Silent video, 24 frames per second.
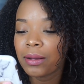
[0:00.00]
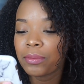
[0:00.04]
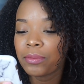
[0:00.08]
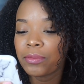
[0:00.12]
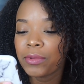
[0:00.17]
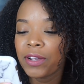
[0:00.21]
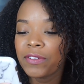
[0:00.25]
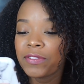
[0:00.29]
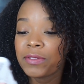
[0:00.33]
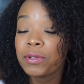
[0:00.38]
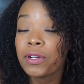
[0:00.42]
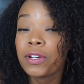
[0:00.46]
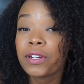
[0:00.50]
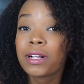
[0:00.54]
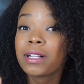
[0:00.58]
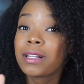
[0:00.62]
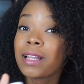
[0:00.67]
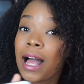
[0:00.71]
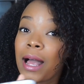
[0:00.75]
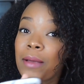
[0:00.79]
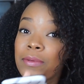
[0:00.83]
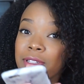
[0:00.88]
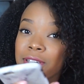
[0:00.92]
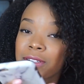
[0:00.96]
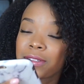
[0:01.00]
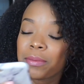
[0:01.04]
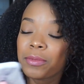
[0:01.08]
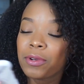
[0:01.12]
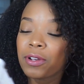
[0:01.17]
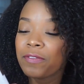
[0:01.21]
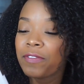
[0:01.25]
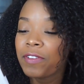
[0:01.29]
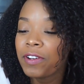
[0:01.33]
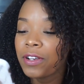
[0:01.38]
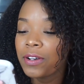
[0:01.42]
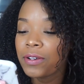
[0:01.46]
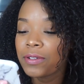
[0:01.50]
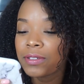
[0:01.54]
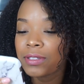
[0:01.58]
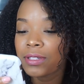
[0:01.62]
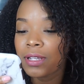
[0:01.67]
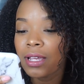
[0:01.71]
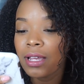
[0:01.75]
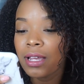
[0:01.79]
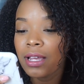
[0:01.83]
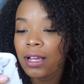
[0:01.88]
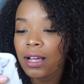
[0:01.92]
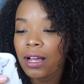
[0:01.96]
We have some good collabs. We have some good
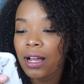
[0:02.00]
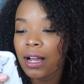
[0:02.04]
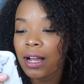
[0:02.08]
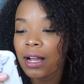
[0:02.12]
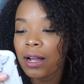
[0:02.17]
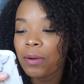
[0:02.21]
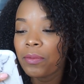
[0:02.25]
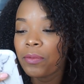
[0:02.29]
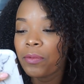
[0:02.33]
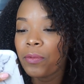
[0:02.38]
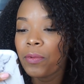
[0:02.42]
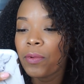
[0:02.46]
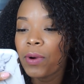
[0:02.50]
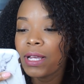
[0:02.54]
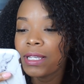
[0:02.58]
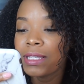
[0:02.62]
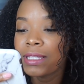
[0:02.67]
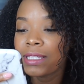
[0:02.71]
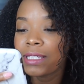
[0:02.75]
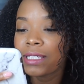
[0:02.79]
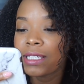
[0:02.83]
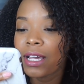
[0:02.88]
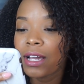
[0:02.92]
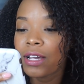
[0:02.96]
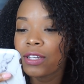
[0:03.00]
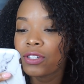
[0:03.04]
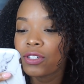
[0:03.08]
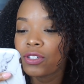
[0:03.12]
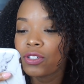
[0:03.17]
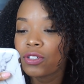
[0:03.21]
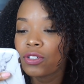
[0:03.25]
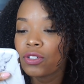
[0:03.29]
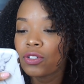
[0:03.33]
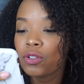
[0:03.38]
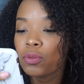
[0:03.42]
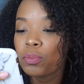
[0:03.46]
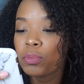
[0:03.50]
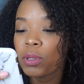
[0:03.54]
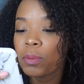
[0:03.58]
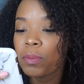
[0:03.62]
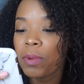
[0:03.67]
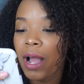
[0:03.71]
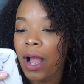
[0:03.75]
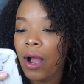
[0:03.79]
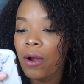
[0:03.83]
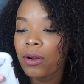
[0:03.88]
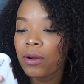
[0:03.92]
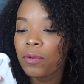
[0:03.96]
videos. What
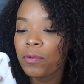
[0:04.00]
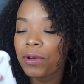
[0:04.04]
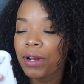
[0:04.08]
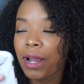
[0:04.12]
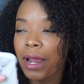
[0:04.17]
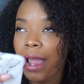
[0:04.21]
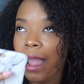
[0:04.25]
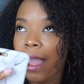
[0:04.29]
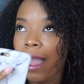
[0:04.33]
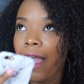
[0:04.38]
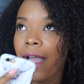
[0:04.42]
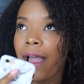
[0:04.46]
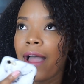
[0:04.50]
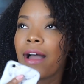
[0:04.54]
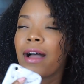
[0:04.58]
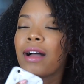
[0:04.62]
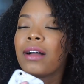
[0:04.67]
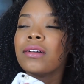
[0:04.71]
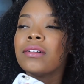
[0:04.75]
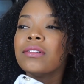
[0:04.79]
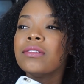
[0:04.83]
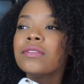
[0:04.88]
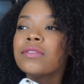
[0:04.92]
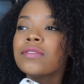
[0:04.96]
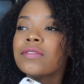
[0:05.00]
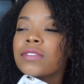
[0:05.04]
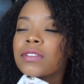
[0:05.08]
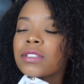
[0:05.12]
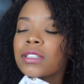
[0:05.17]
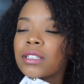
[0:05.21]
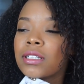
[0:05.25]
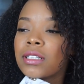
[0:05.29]
superpower would I have?